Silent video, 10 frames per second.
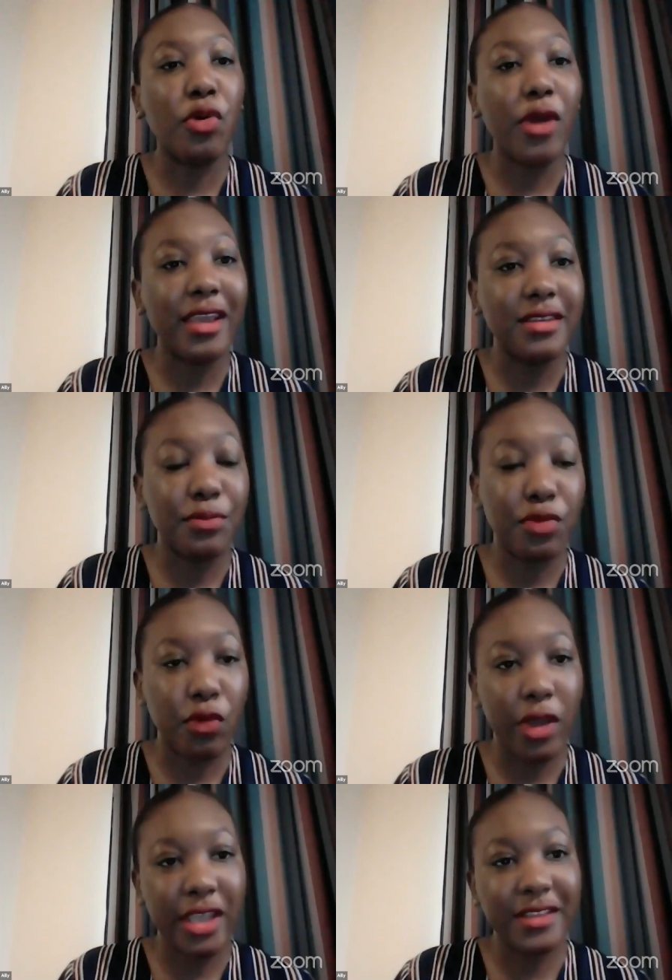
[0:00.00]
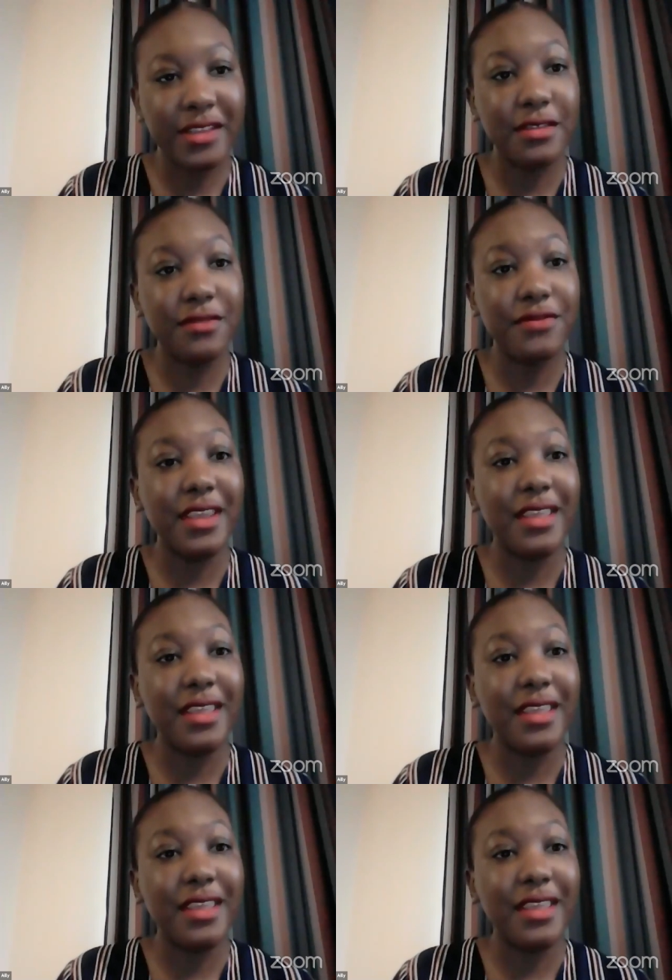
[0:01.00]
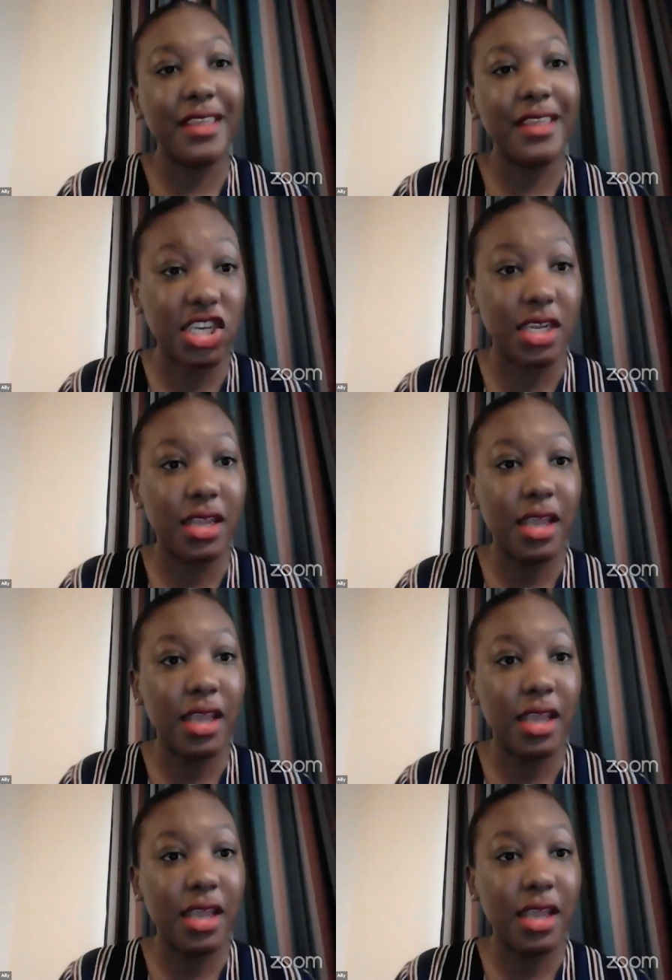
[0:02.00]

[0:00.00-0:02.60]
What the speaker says: proactive in that discussion,